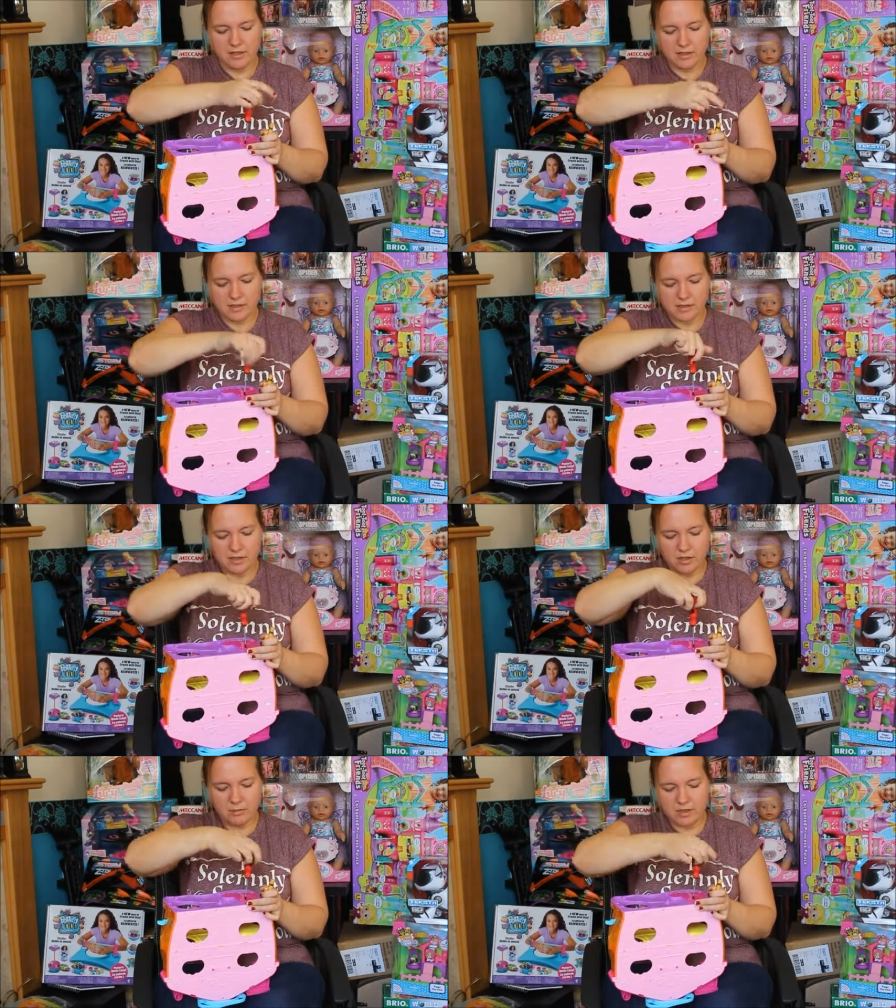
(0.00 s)
Let's
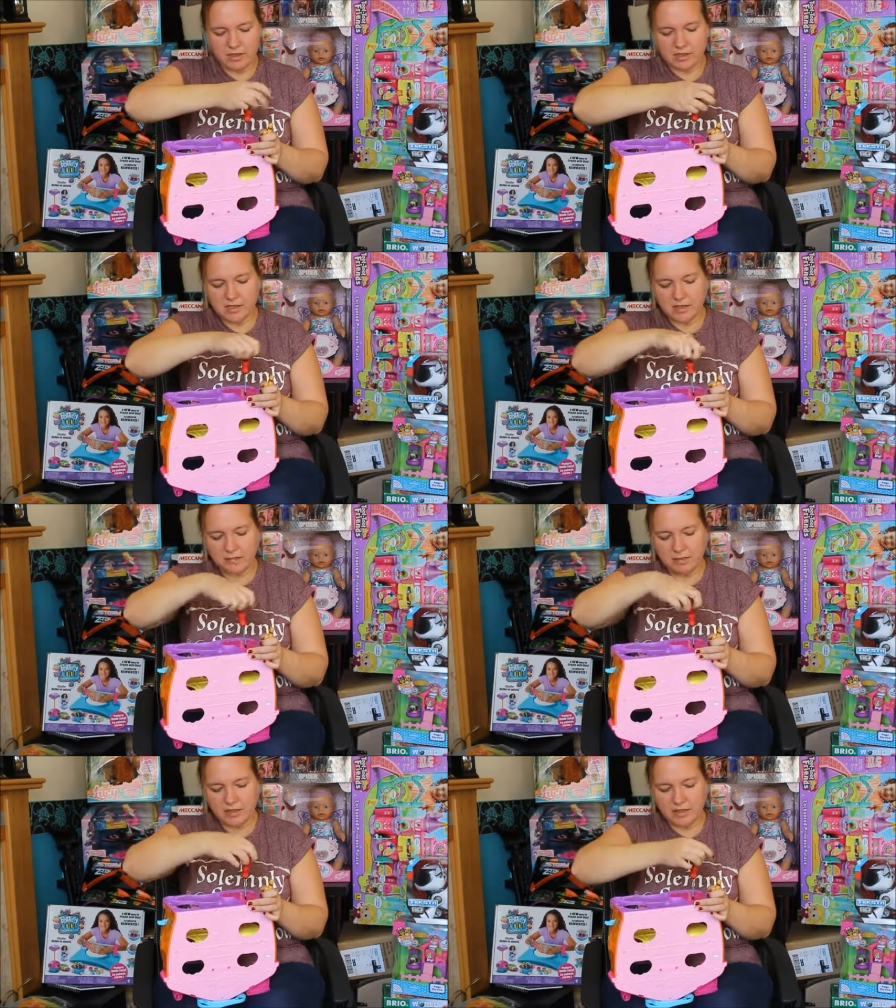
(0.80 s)
open this
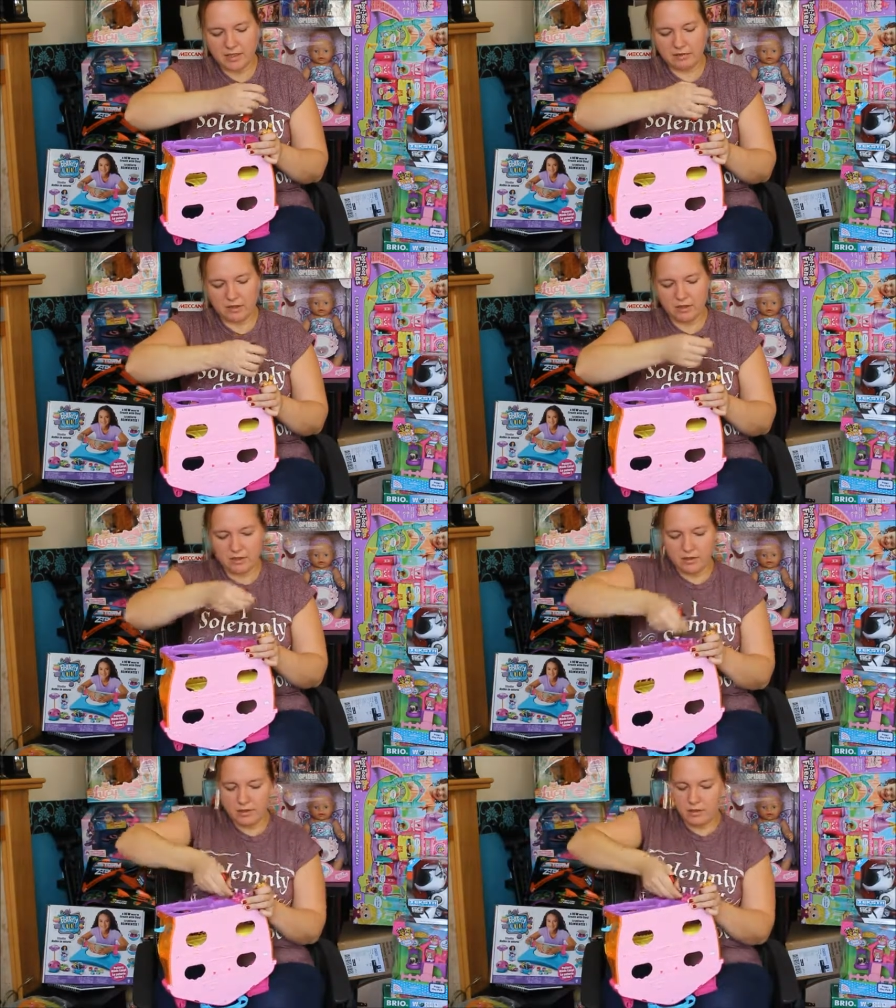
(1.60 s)
up and have a
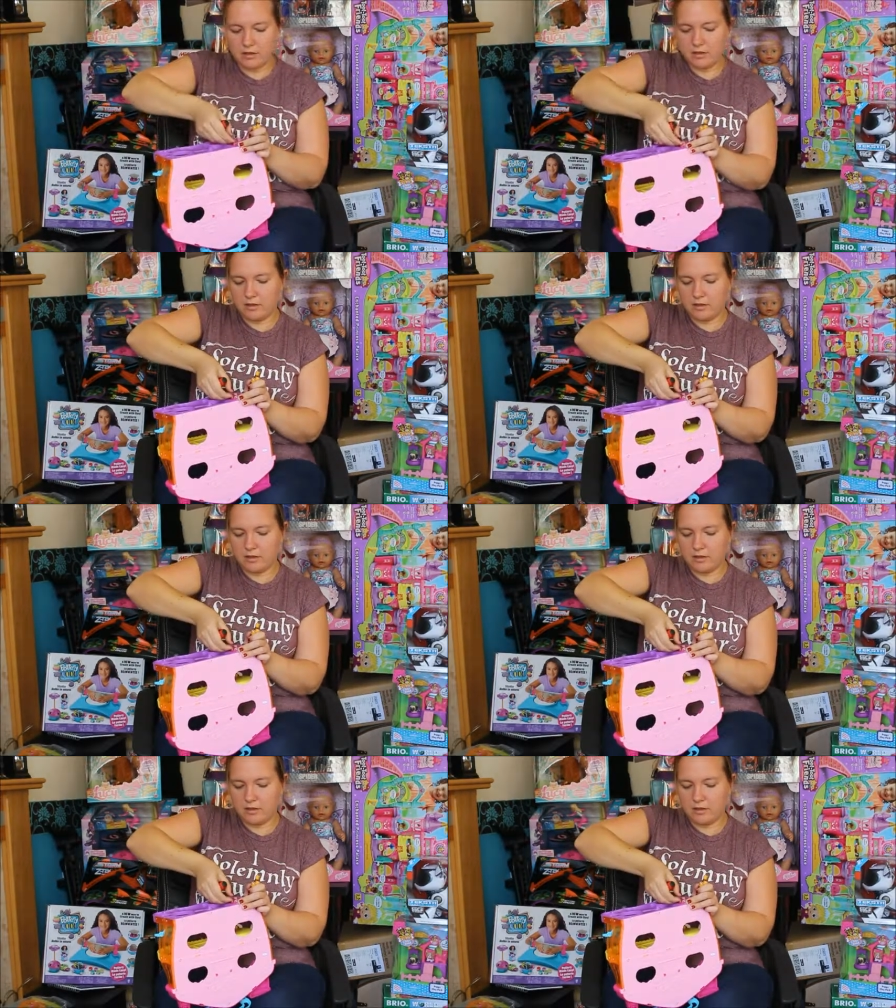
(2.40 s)
look.